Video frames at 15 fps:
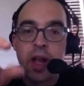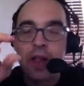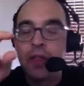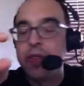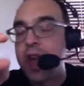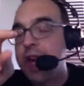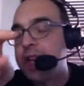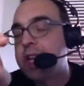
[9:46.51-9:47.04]

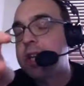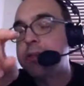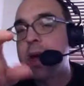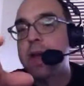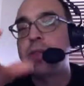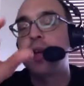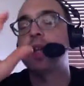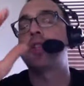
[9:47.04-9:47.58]
They need
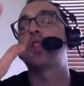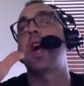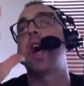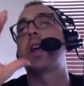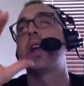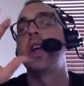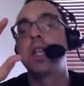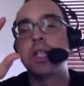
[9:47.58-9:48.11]
Matthew Tkachuk
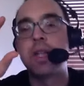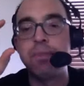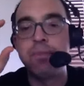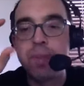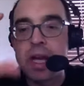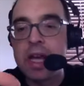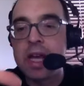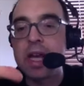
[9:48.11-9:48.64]
to
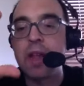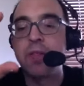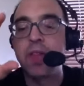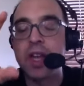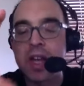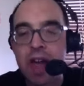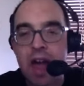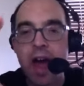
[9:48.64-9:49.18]
be the
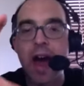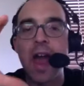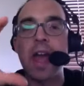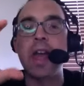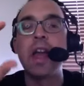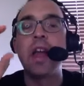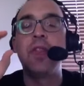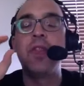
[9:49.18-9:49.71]
guy
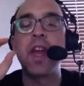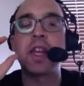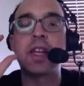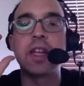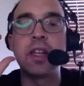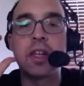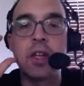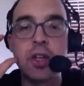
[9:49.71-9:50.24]
that
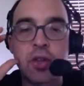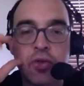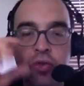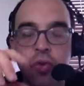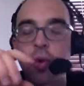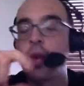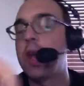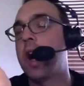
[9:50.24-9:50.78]
can
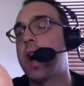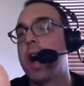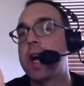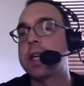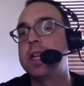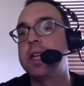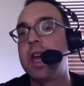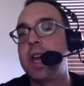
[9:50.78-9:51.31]
control a
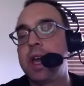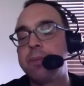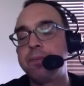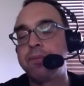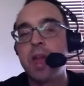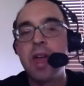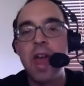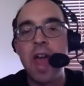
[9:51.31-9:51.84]
hockey game
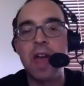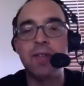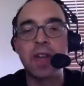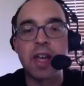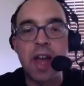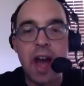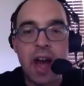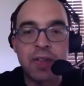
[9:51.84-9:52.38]
and the
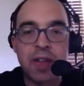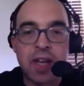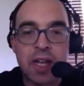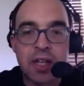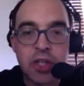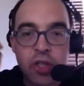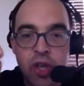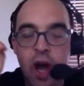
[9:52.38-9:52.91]
guy that
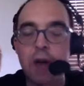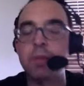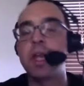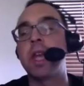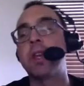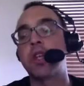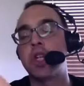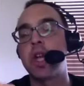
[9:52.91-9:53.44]
can
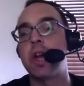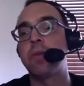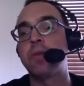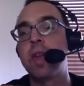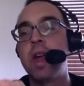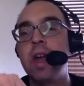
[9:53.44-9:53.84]
dominate a shift.